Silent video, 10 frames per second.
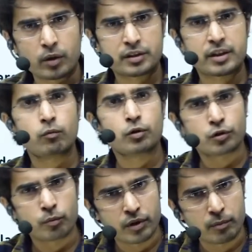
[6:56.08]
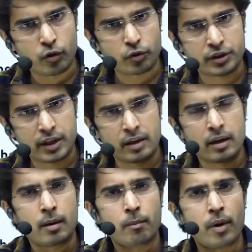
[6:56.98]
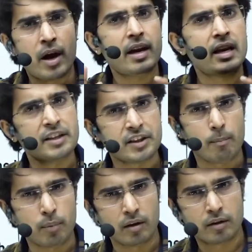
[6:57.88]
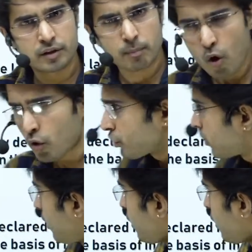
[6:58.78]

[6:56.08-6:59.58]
understand what Supreme Court said by an example. Suppose